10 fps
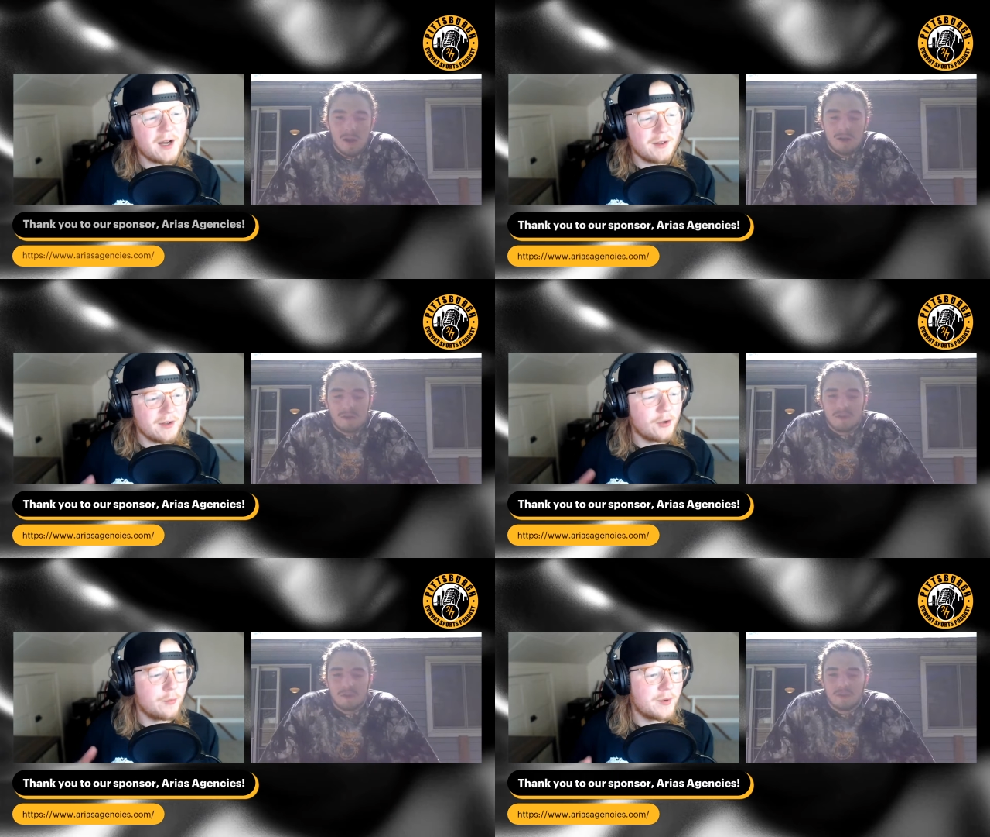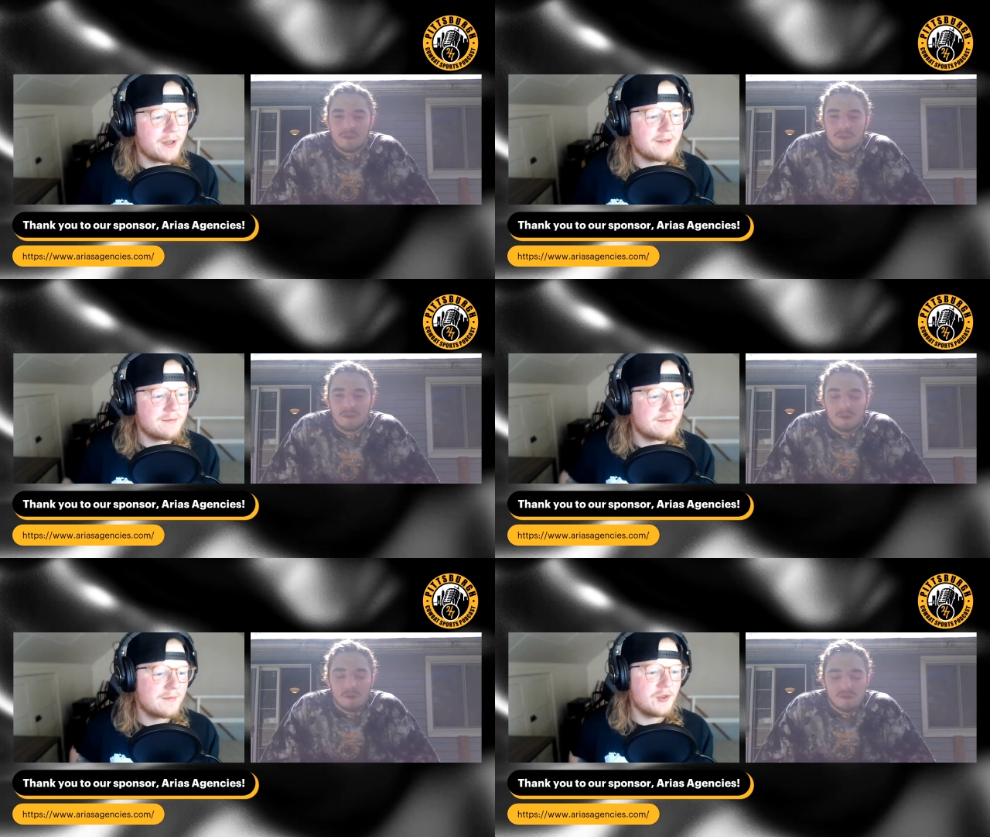Speaker 1: uh, a little
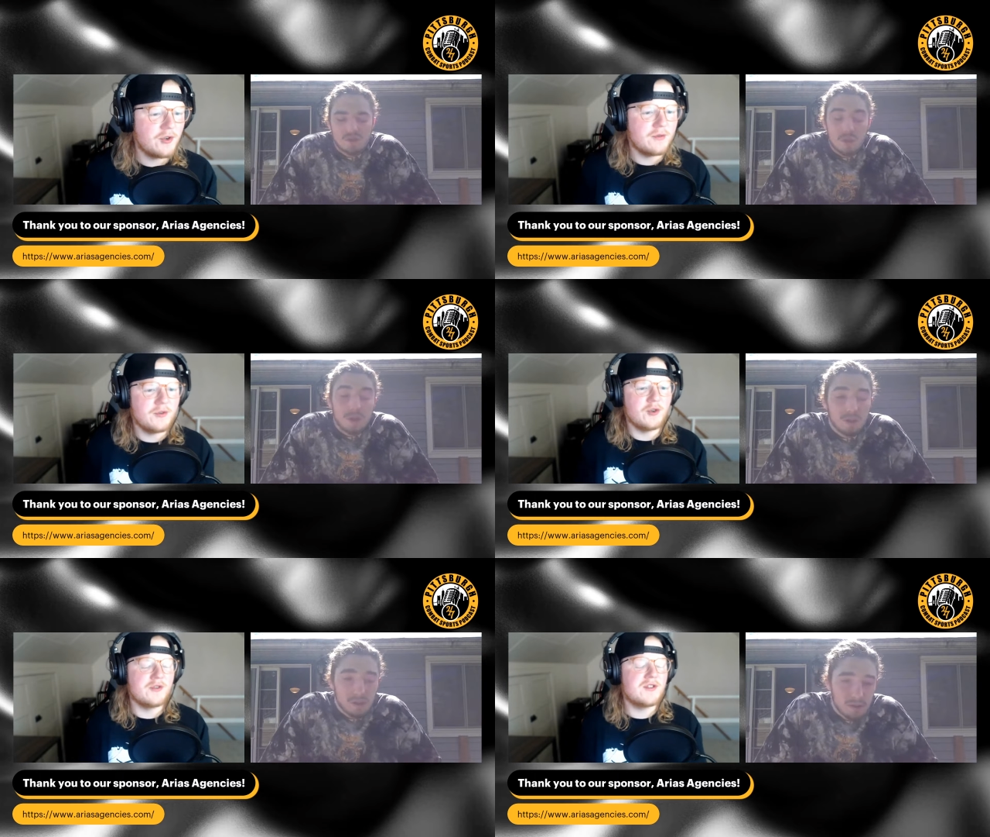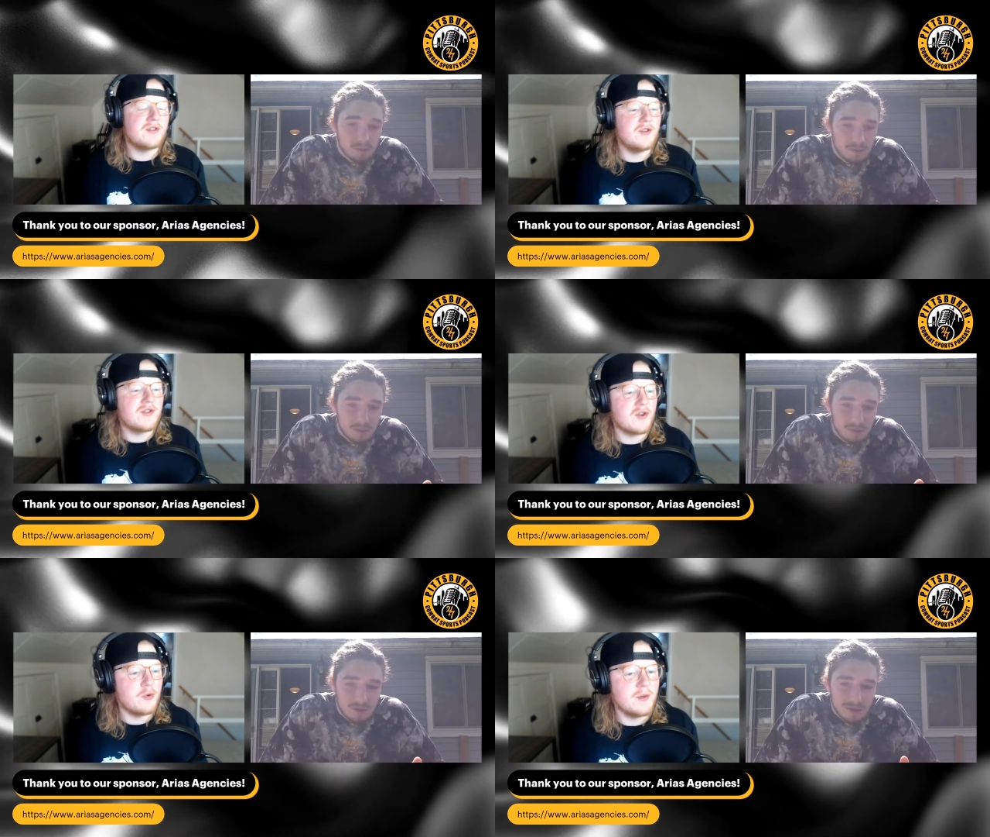bit. You, so Killian,
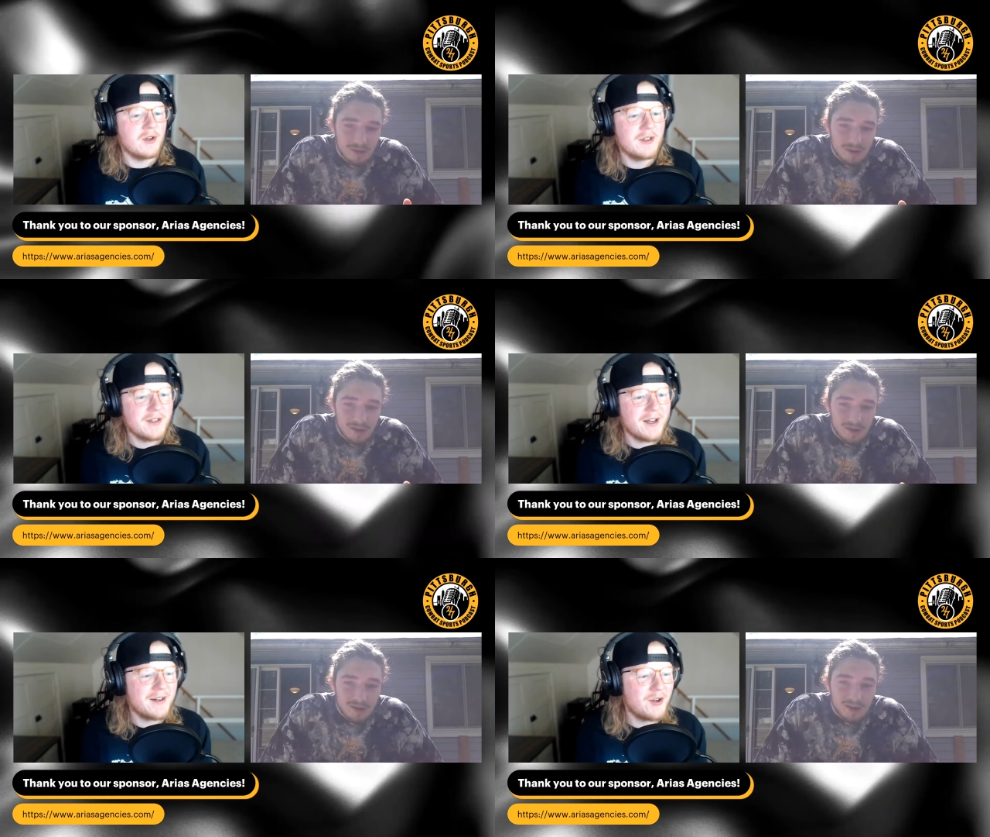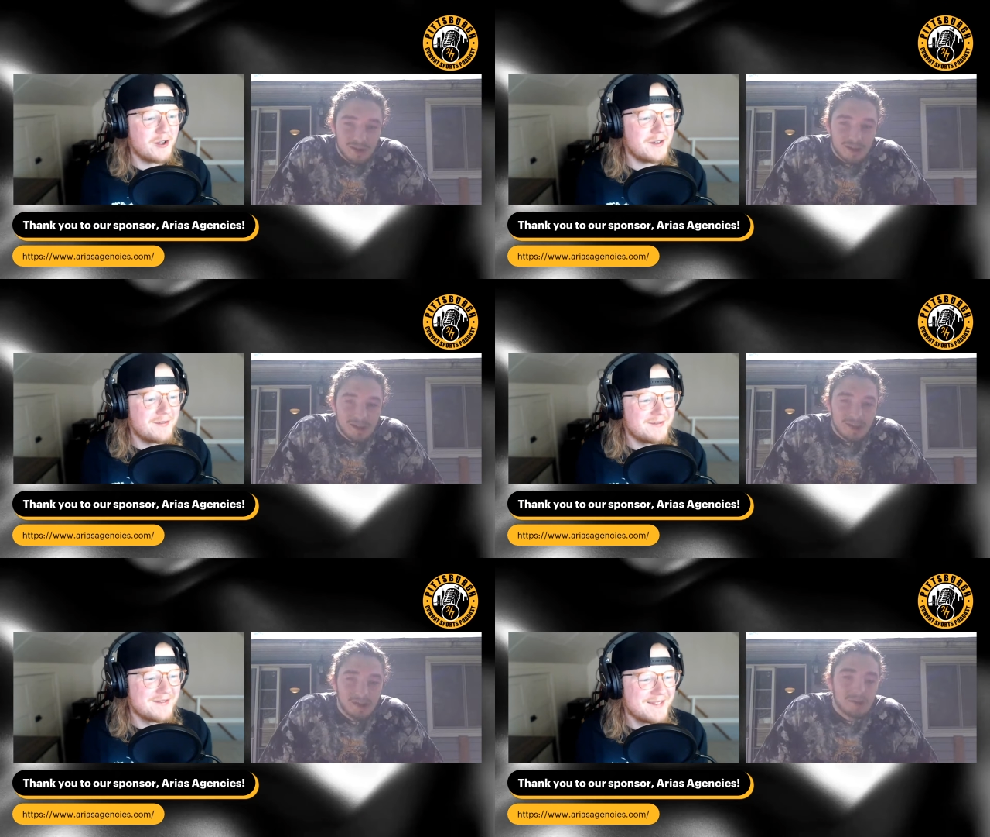you school me on it. Yeah, go
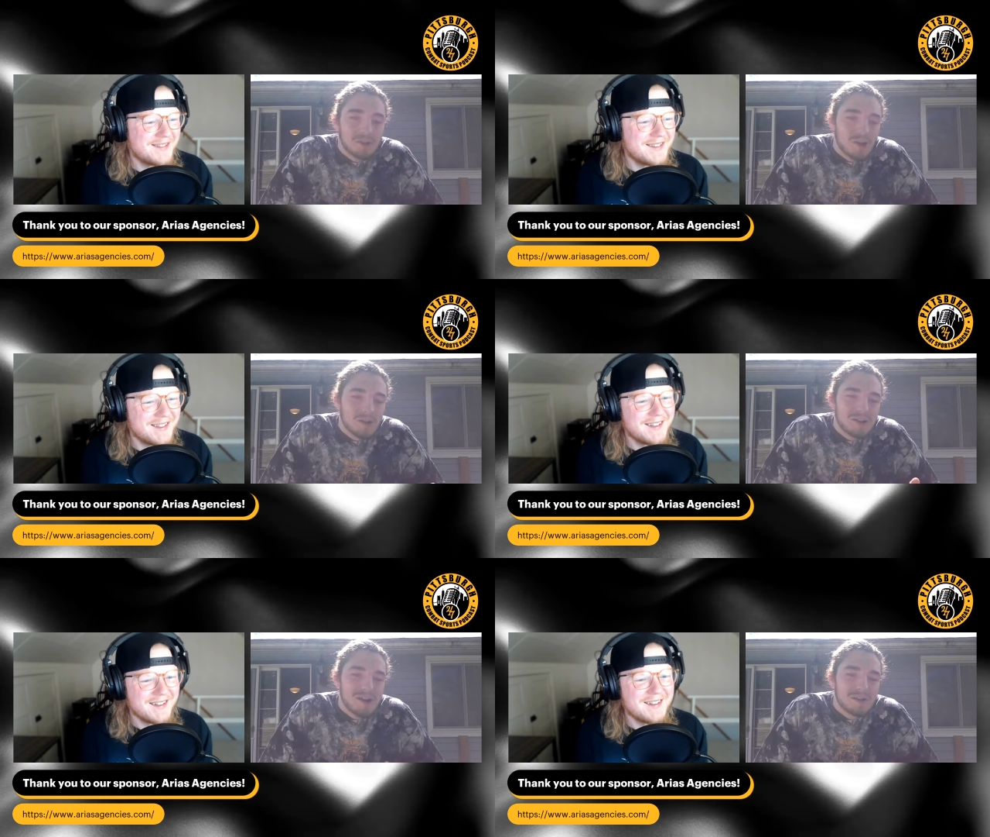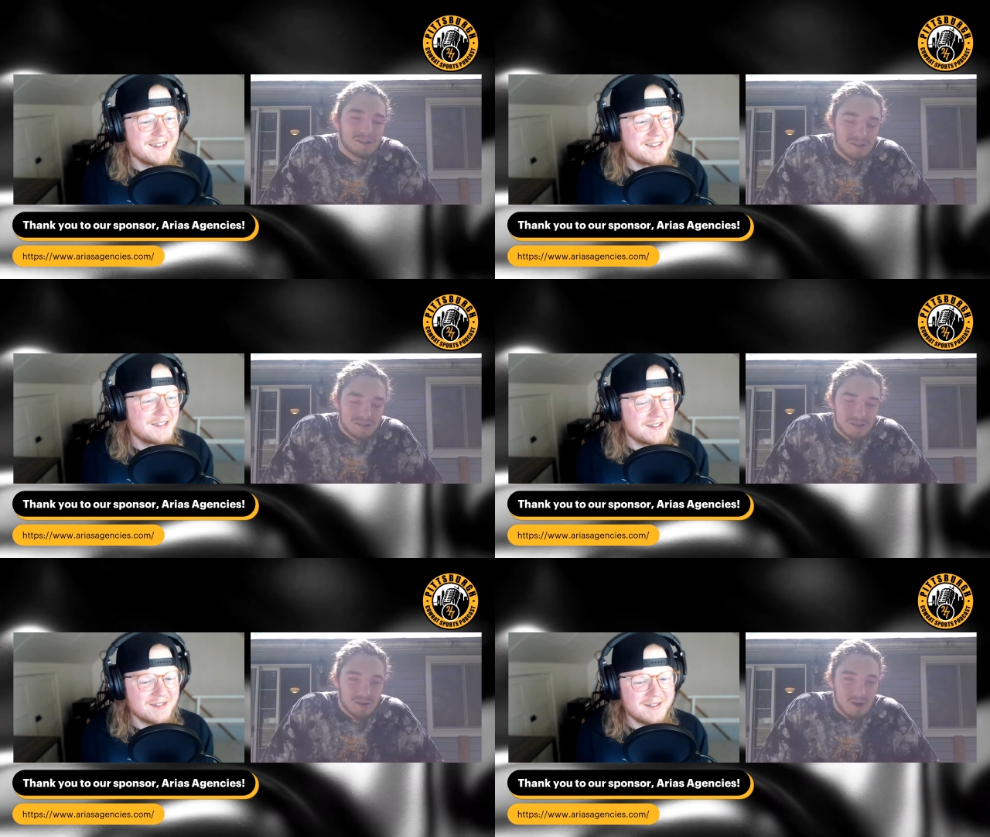ahead.
Speaker 2: Killian
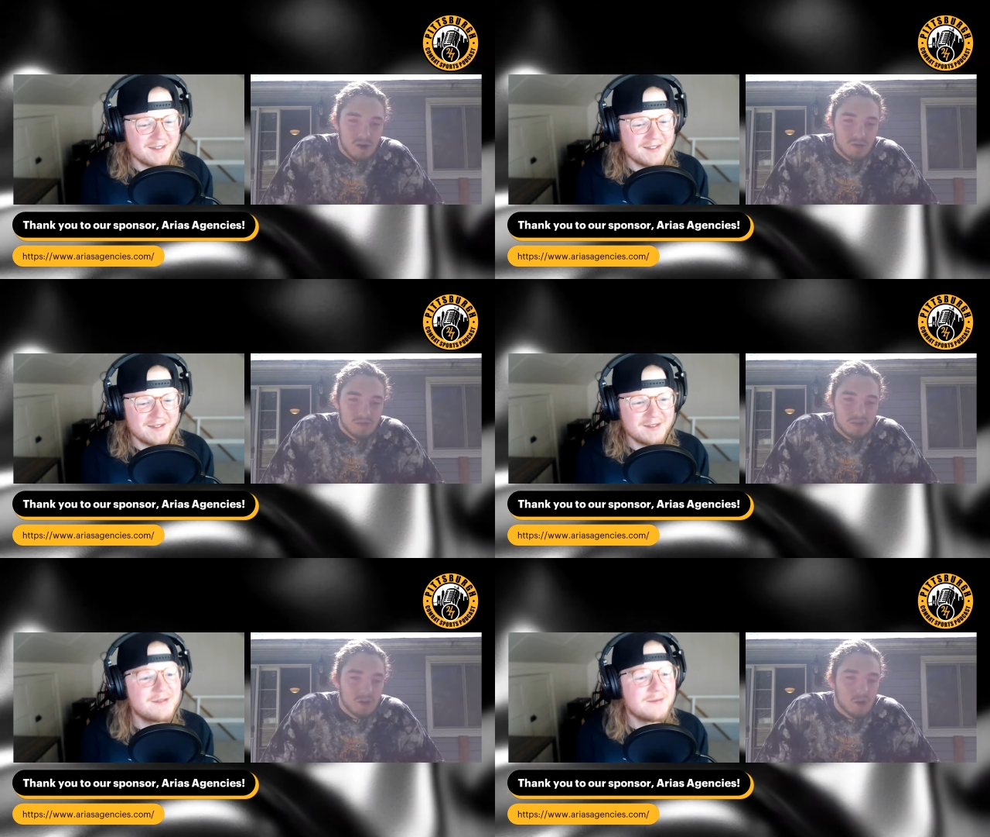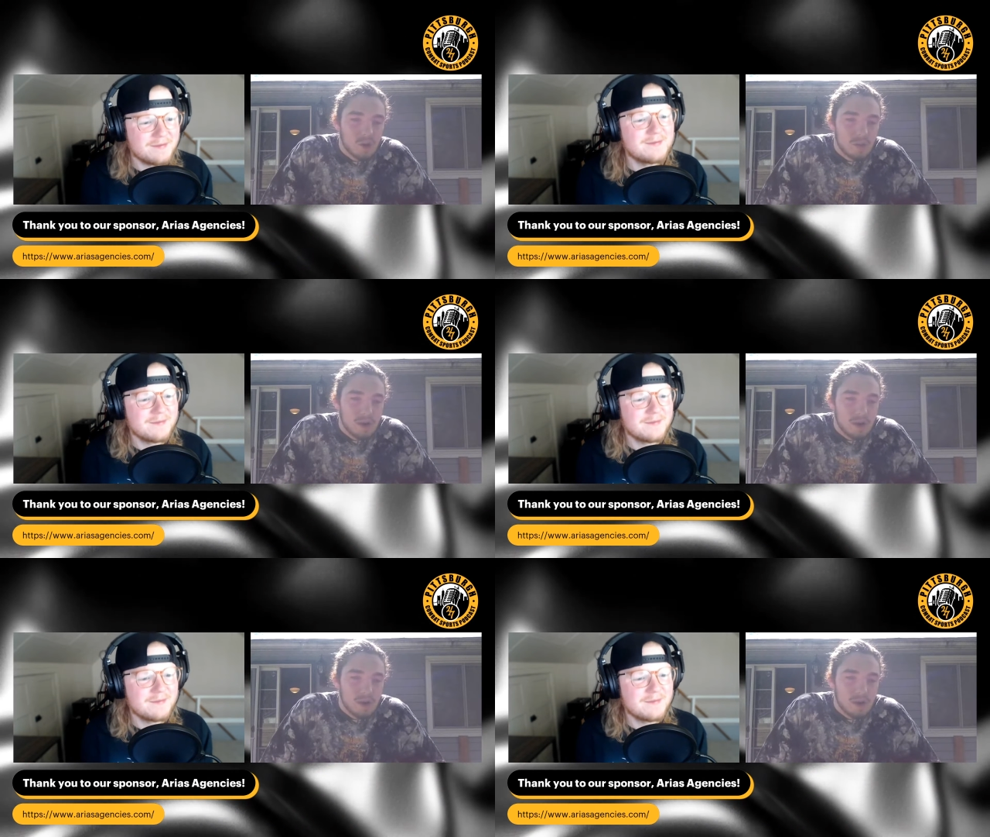Cardinal is a returning